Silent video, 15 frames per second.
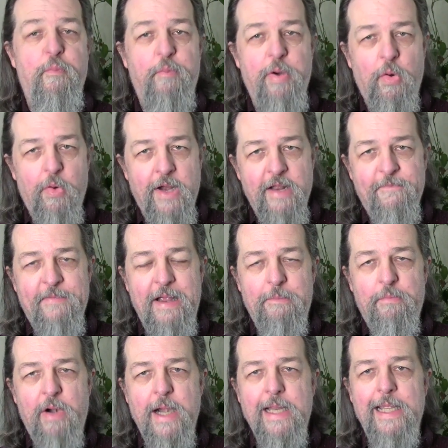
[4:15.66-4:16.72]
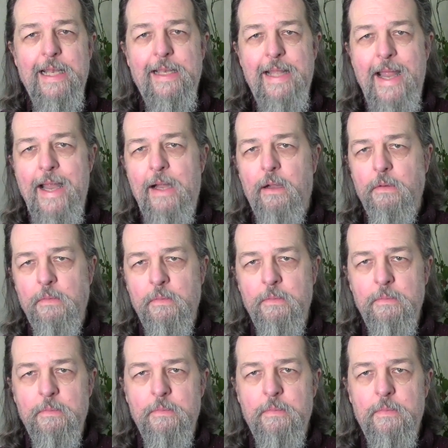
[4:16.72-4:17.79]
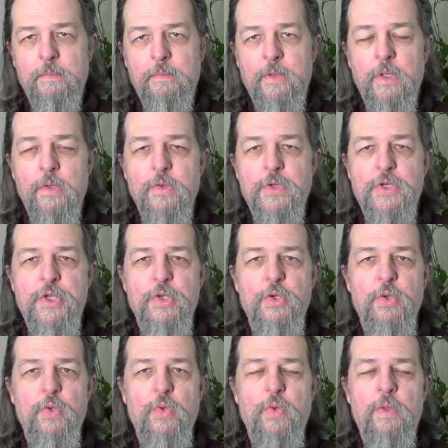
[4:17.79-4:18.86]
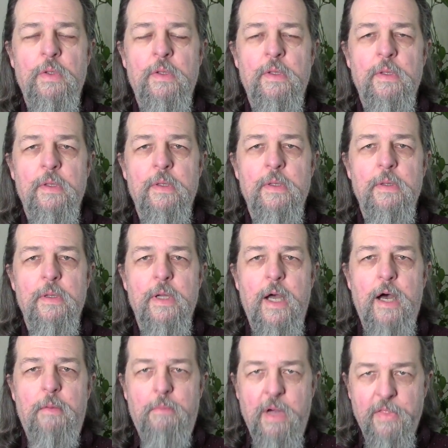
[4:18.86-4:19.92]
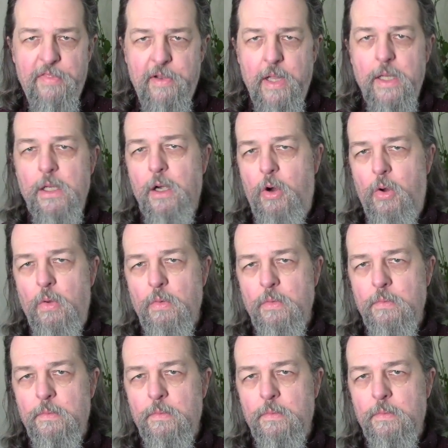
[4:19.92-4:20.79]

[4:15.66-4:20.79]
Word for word: But what if I break it down to a monthly goal?